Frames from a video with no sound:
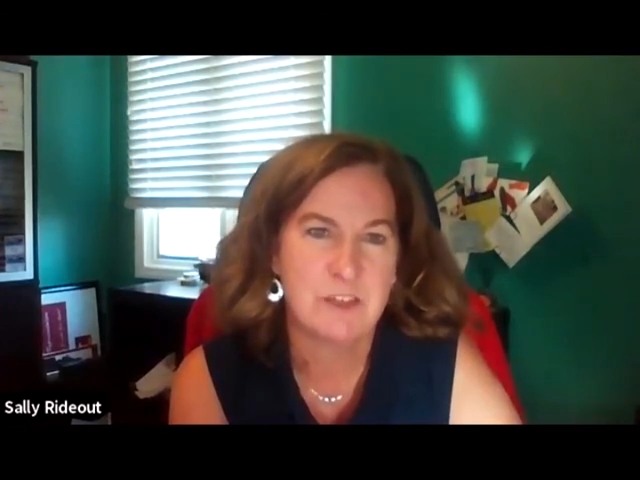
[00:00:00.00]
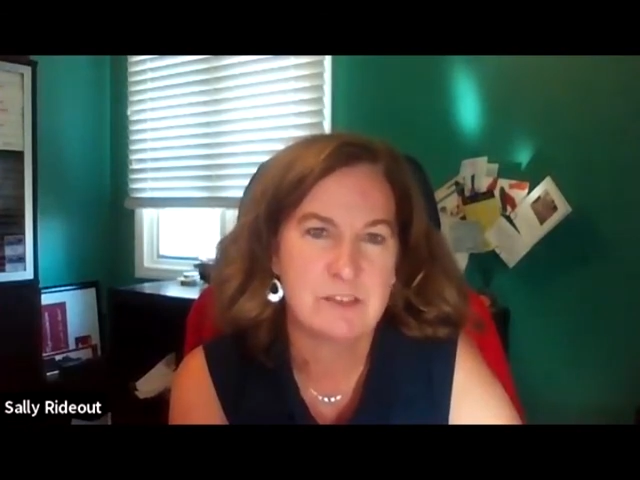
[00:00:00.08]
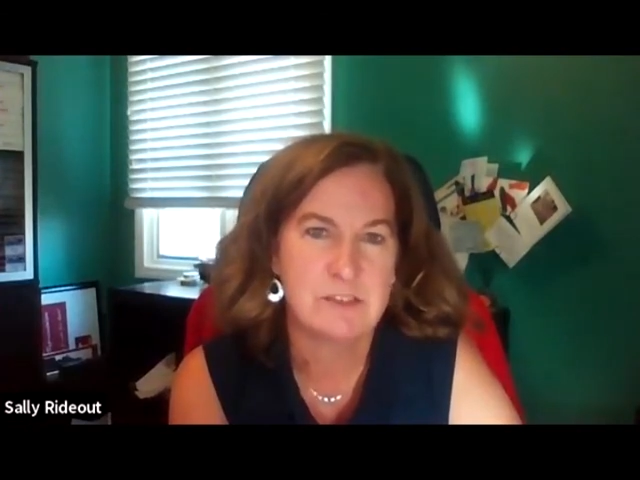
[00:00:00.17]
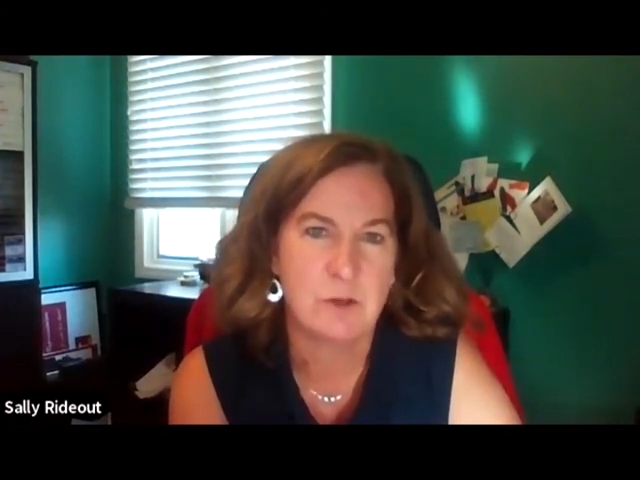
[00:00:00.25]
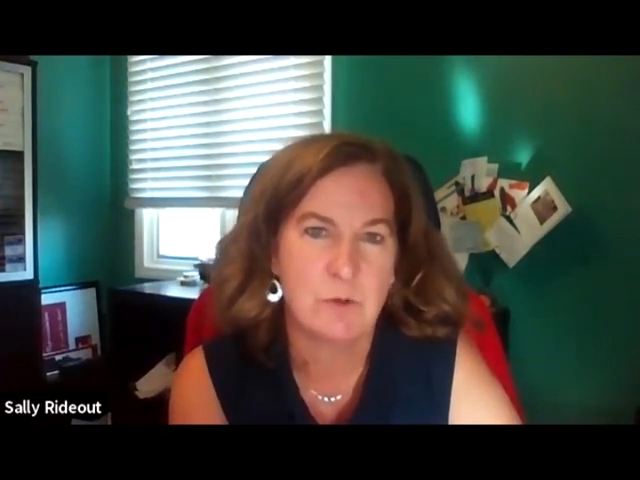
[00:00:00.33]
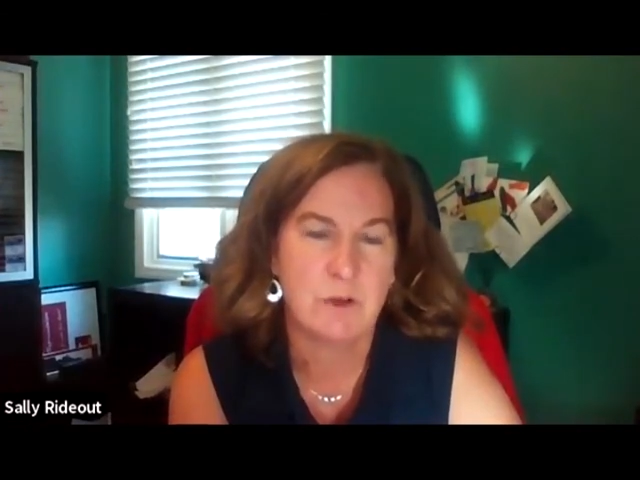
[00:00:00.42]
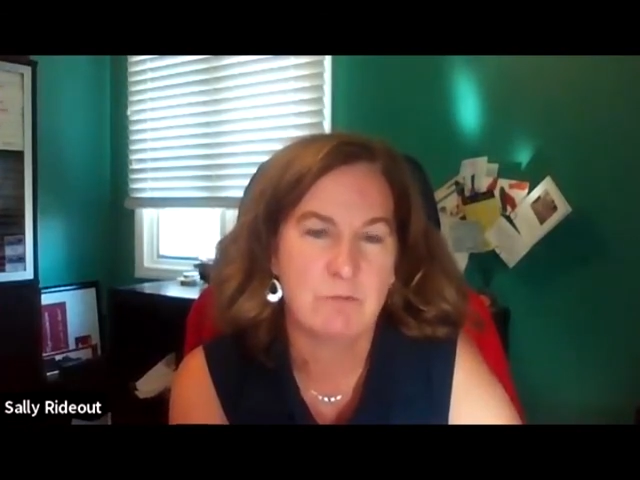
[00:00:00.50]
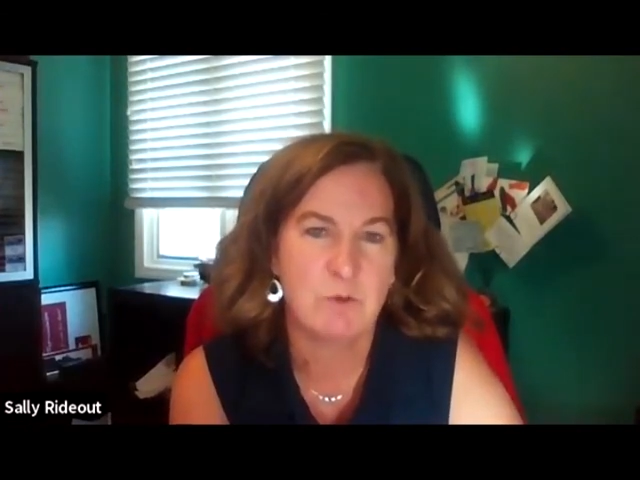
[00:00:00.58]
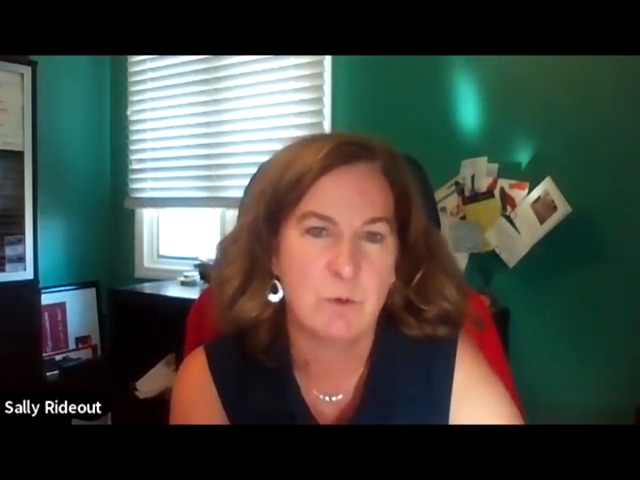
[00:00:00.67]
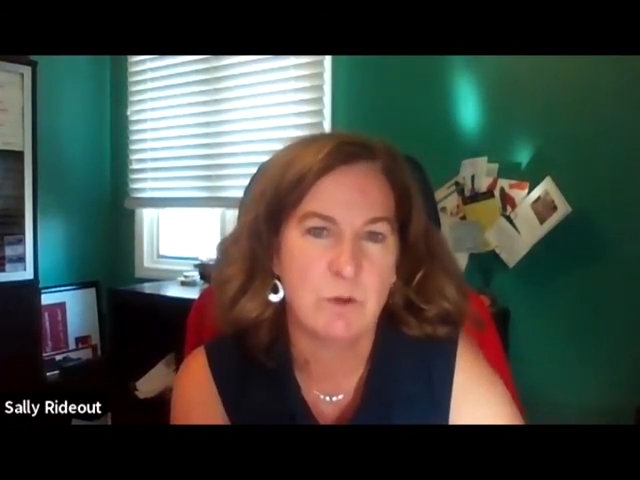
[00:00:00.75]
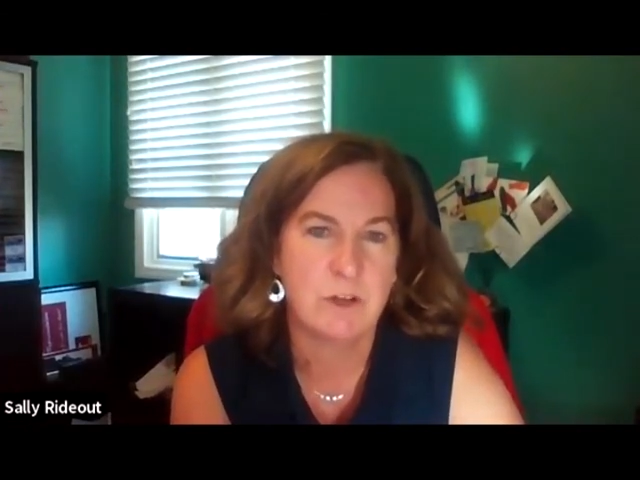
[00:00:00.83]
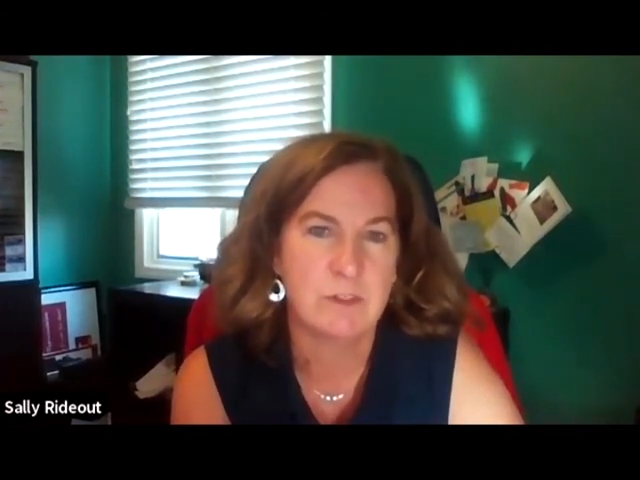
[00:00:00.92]
things going
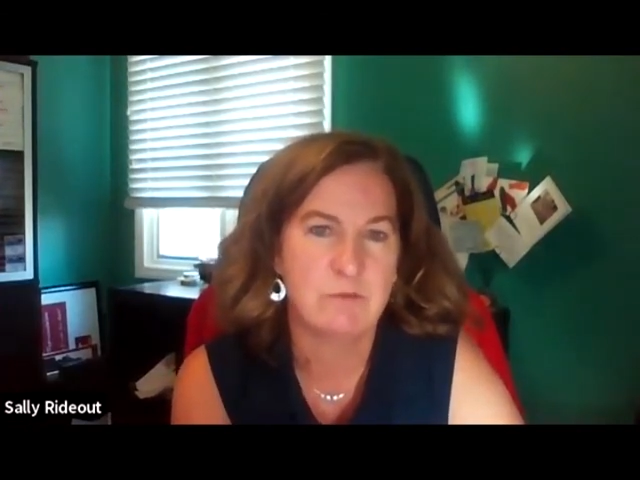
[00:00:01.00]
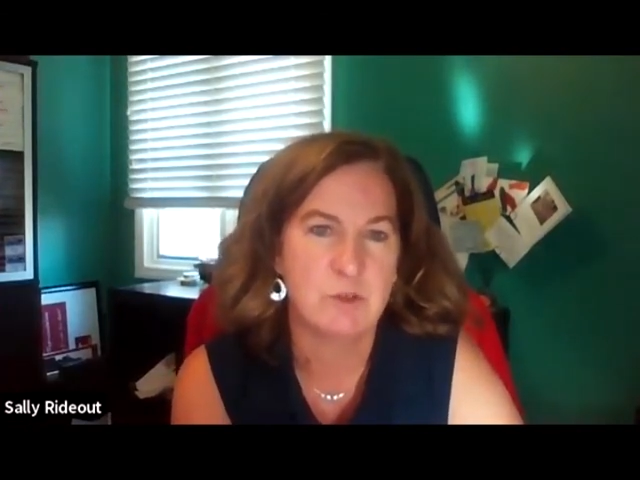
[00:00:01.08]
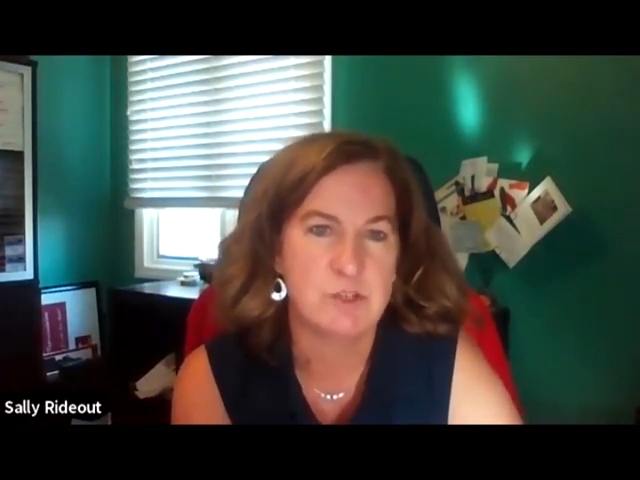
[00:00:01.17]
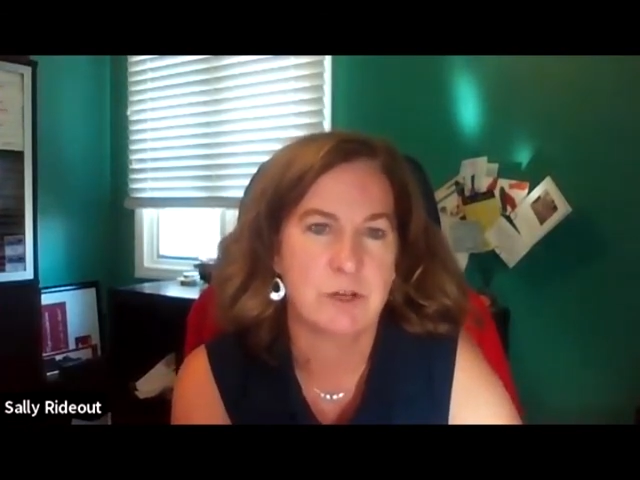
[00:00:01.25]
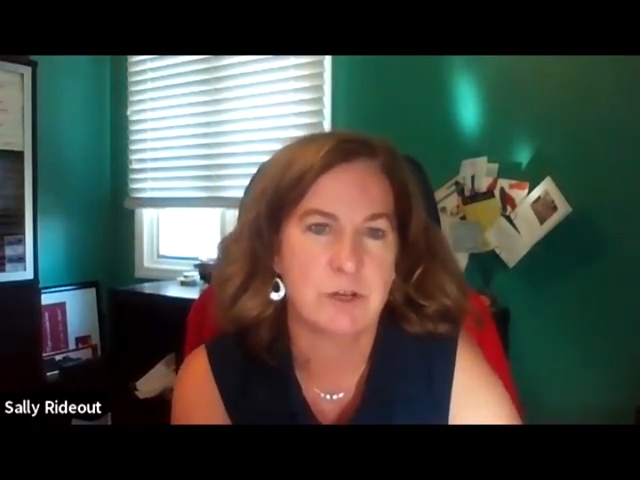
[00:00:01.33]
forward in the future.